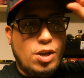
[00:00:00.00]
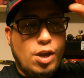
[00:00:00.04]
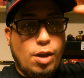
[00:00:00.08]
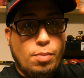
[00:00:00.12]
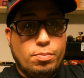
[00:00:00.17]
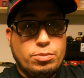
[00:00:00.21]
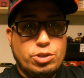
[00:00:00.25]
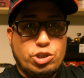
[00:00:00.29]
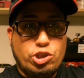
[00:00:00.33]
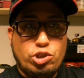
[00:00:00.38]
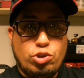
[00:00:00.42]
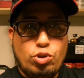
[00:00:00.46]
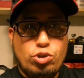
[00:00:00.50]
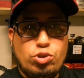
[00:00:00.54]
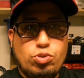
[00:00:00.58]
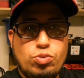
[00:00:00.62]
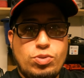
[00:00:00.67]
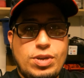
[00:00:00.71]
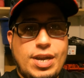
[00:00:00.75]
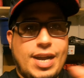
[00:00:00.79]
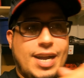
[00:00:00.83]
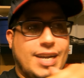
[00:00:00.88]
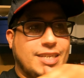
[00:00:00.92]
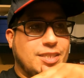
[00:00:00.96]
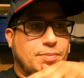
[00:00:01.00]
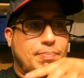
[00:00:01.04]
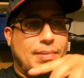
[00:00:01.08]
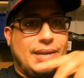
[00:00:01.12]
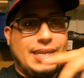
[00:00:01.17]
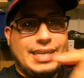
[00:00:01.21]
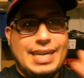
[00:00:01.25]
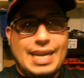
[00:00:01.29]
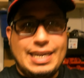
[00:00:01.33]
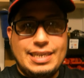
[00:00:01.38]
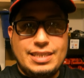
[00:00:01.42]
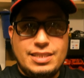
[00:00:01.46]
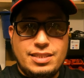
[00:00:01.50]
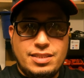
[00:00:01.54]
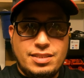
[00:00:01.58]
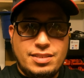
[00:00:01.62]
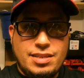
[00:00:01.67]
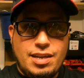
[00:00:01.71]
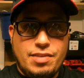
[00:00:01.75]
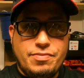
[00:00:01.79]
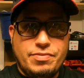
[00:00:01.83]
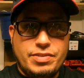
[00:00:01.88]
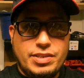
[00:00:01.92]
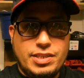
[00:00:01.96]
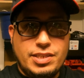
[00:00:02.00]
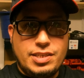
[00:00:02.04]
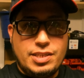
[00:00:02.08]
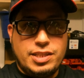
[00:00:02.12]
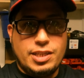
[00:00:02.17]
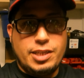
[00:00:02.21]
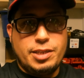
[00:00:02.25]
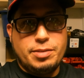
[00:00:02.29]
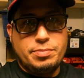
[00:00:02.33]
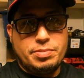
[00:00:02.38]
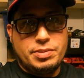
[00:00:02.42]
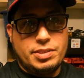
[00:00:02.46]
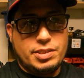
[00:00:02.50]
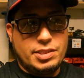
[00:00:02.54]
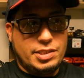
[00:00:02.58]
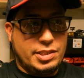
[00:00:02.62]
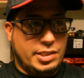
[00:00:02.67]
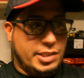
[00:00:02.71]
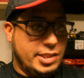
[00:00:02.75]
I'm gonna show you guys my 97 Eclipse